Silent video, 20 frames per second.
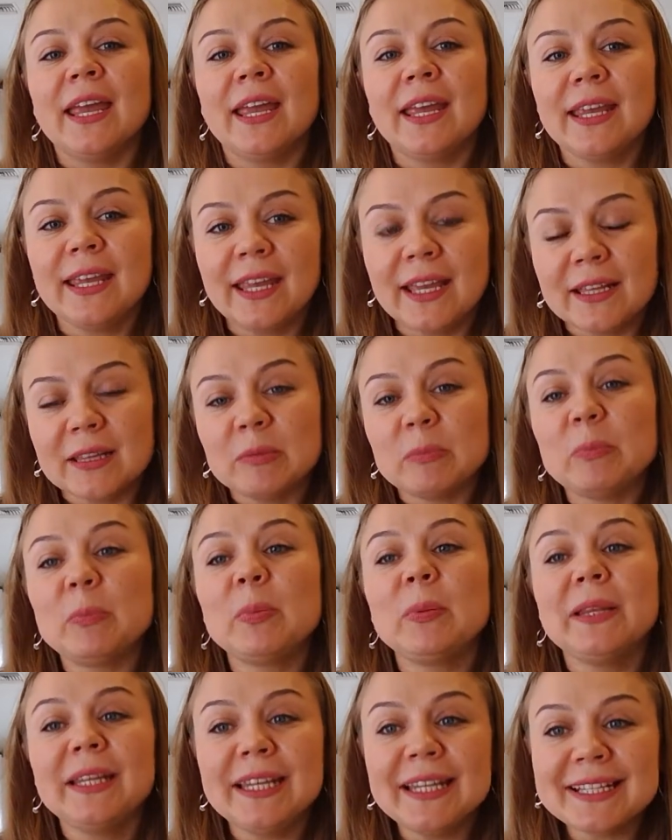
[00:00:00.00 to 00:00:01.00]
Again,
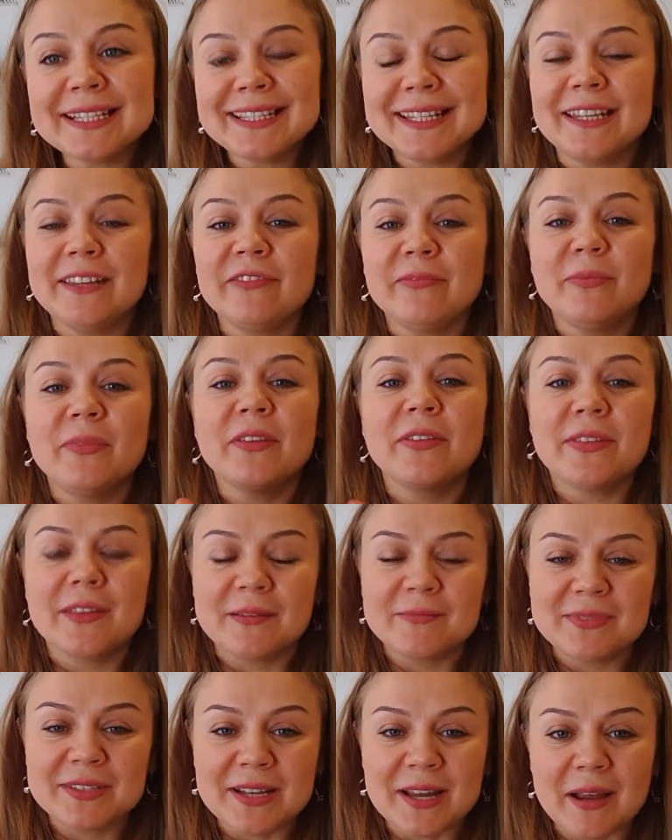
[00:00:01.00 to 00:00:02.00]
please give me
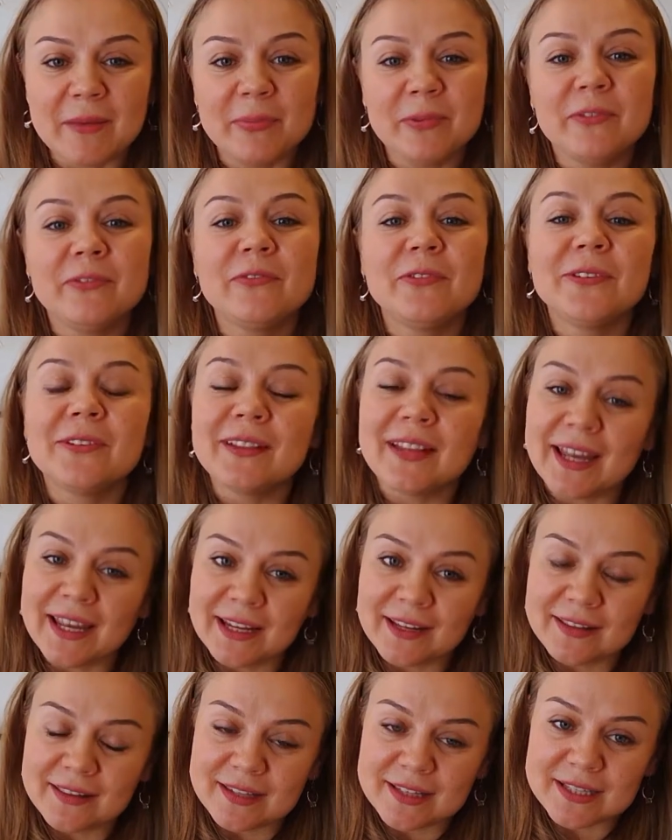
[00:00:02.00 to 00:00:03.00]
thumbs up if you
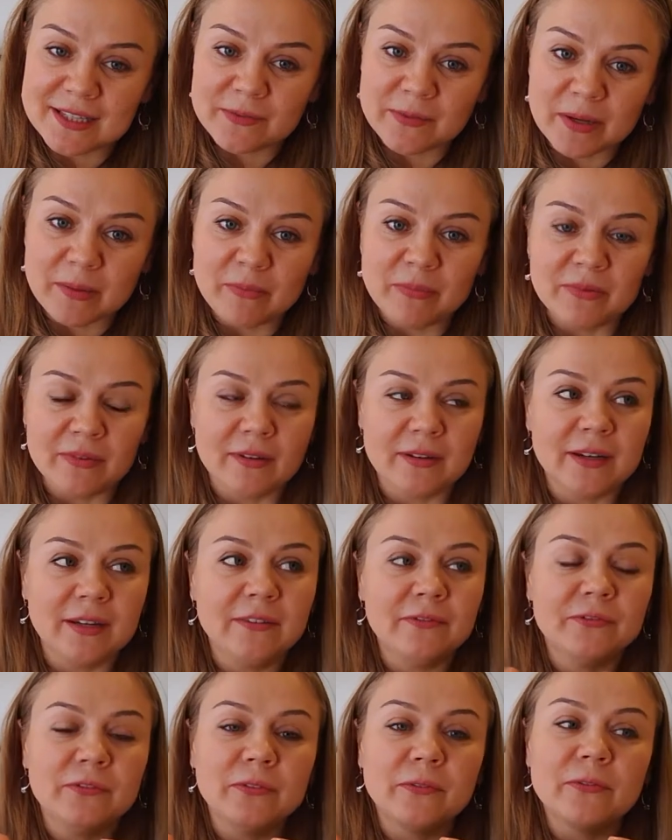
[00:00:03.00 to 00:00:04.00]
like this webinar,
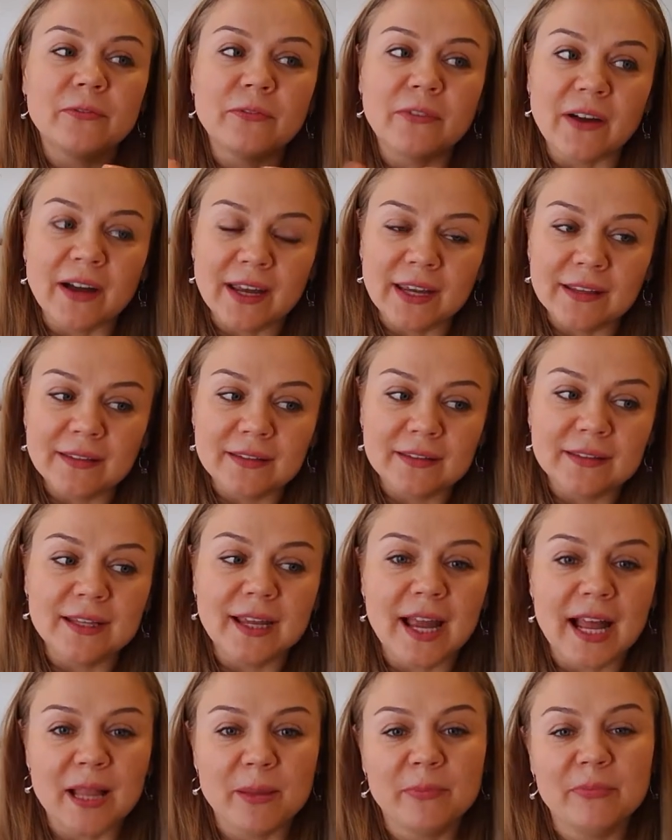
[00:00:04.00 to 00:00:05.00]
if you find it
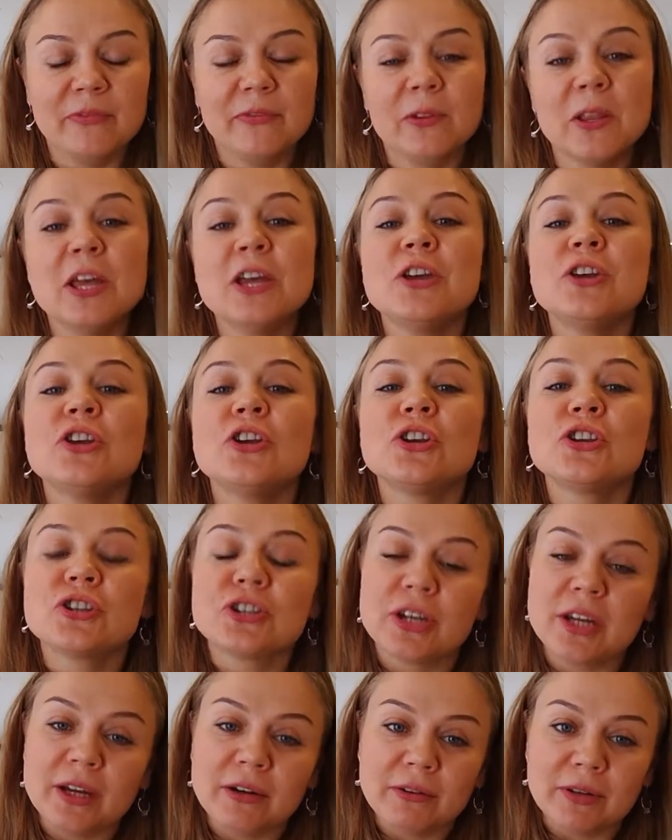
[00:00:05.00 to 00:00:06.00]
helpful.
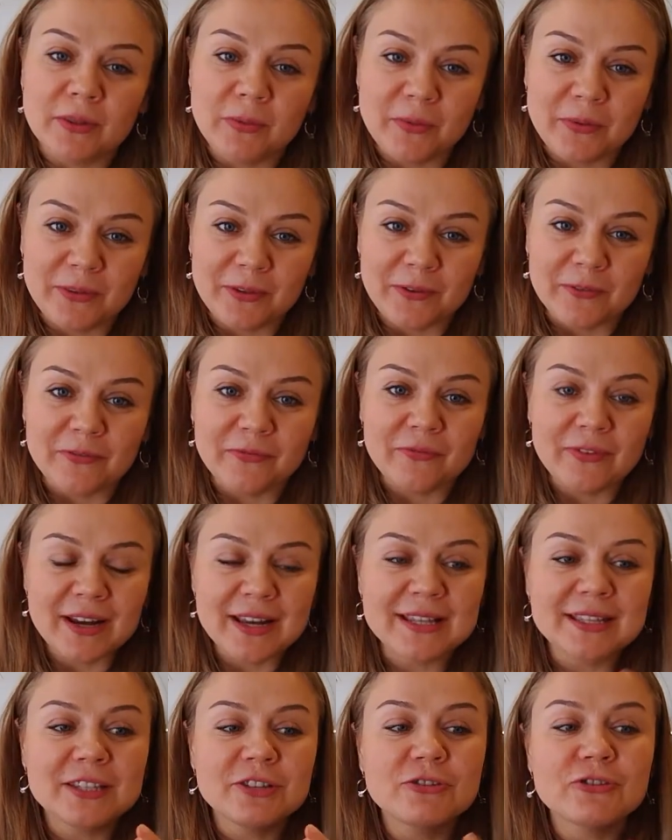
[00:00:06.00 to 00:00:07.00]
Share it with your
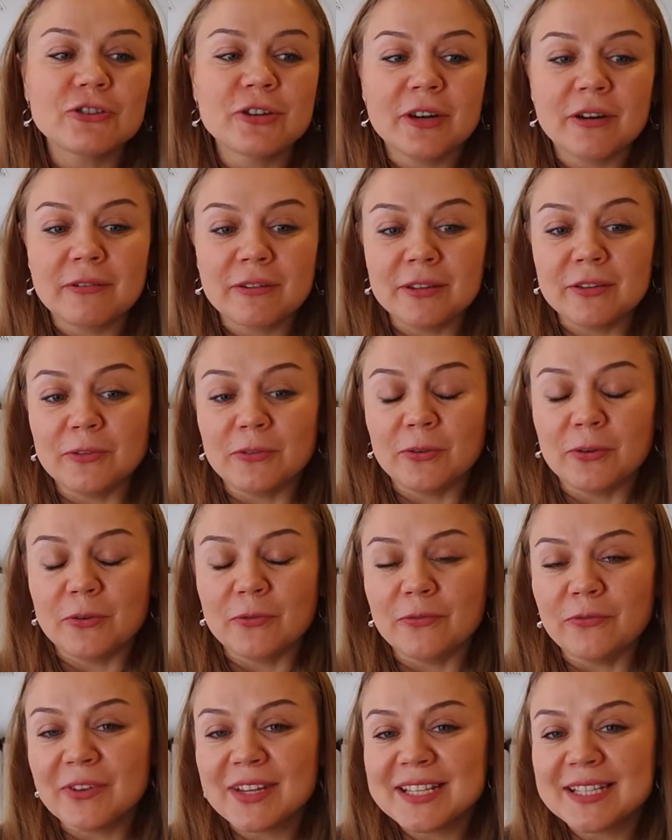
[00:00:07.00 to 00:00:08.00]
friends, share it on your
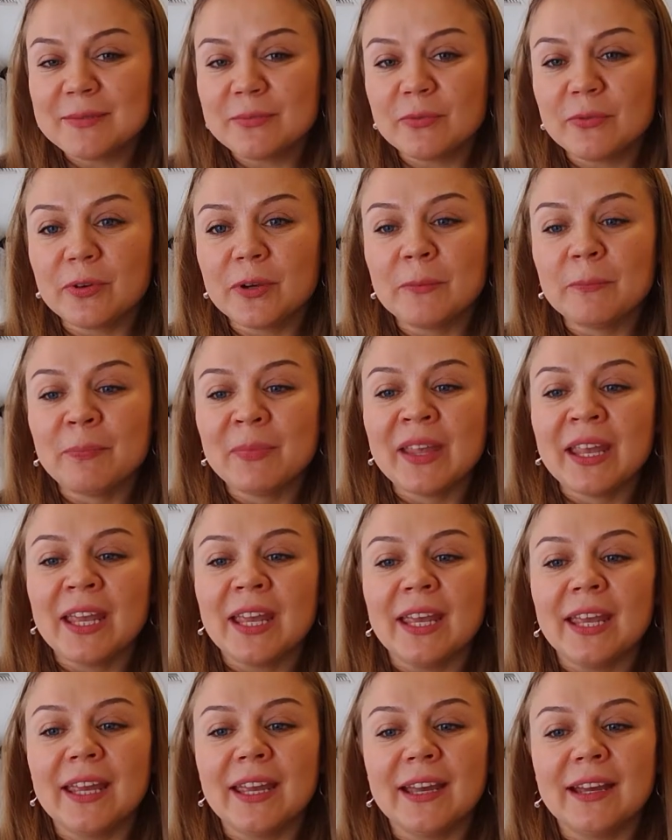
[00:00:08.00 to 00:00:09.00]
Facebook,
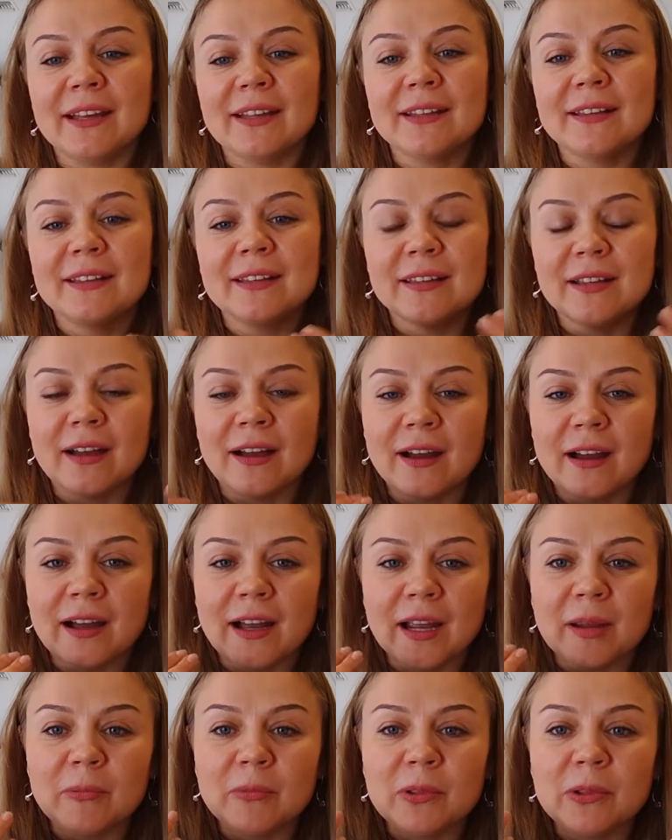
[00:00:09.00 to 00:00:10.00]
and
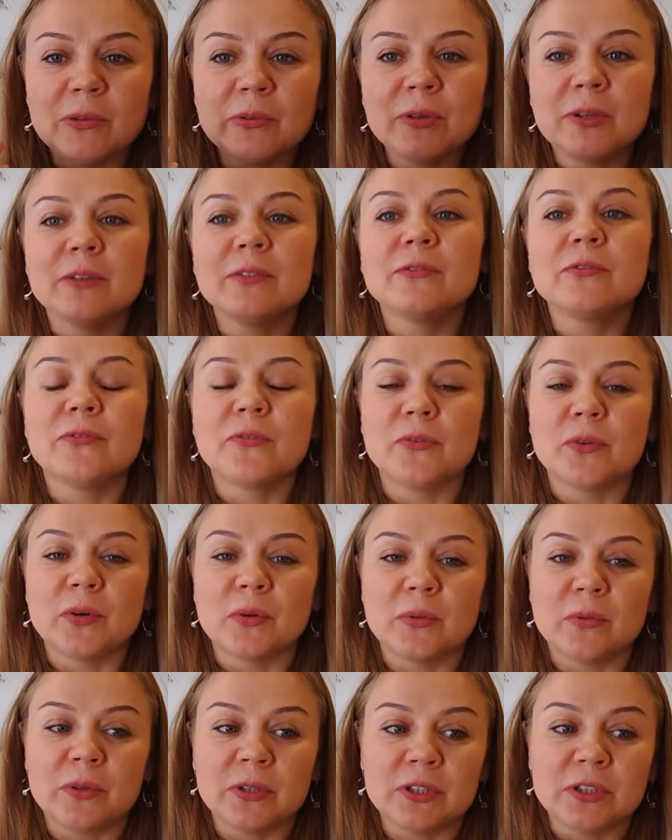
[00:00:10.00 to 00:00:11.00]
I'm looking
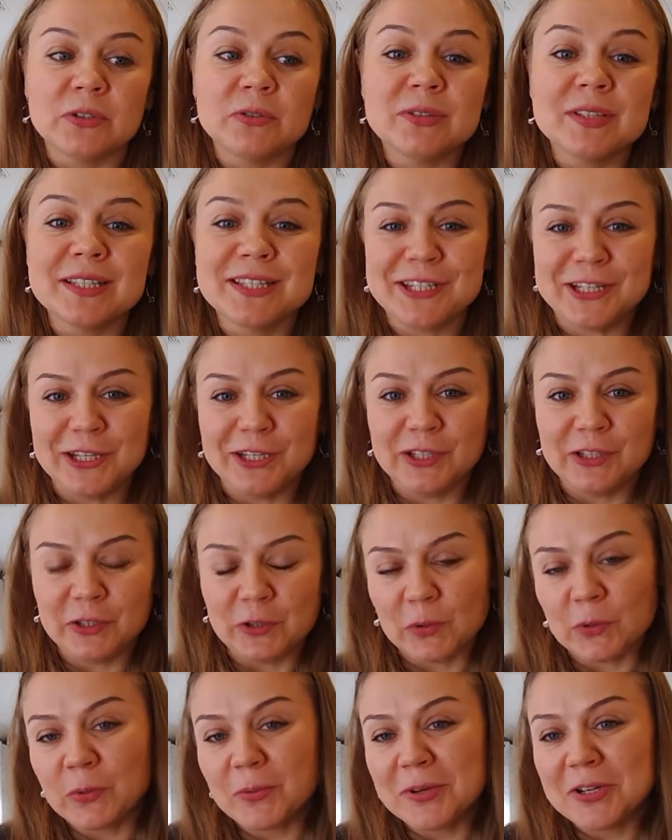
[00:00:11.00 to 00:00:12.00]
forward to seeing
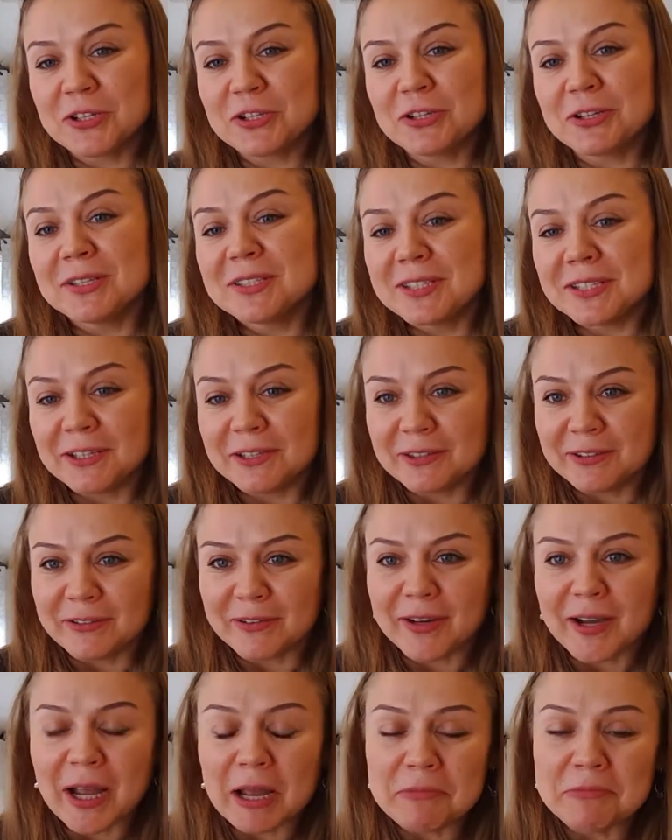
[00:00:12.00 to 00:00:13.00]
your questions in
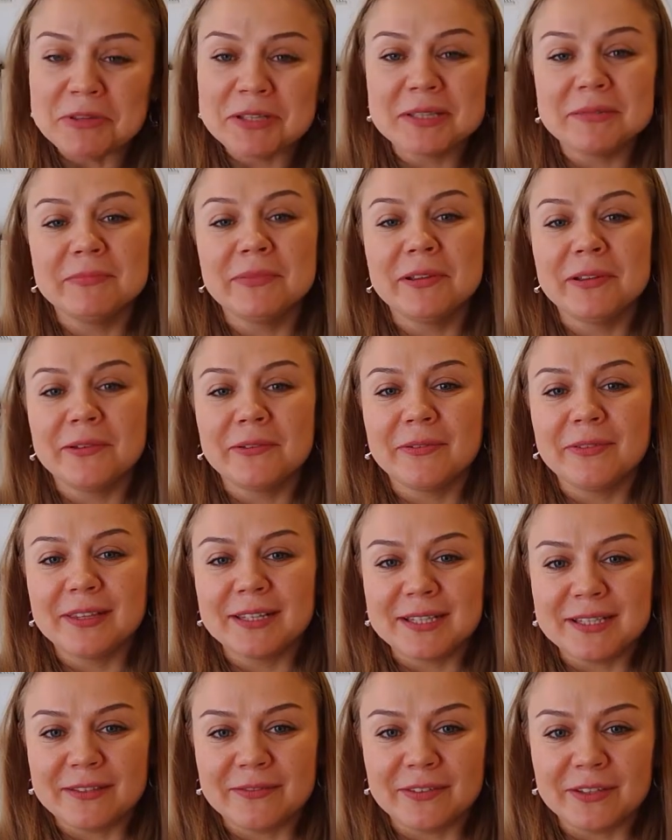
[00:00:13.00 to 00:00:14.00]
your comments below
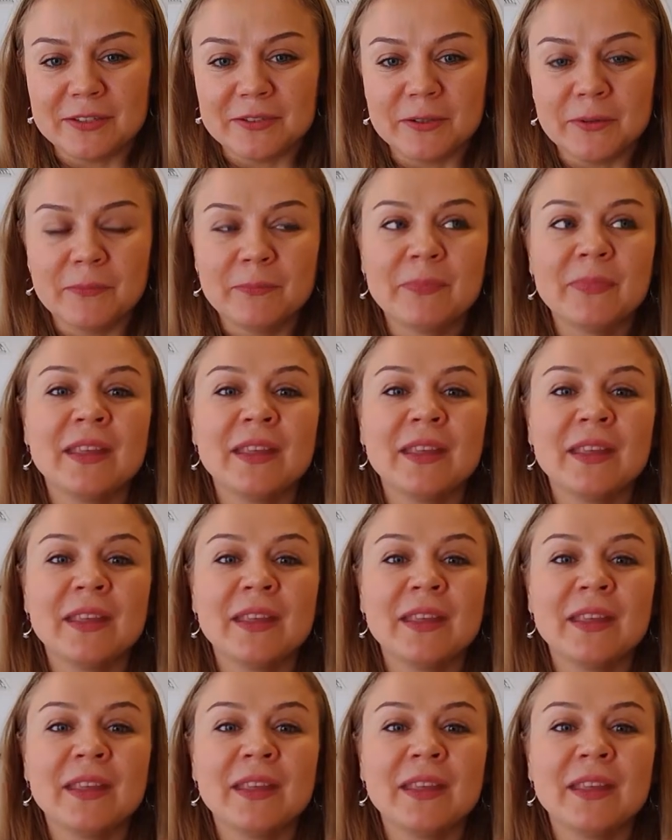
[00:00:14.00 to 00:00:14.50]
this video.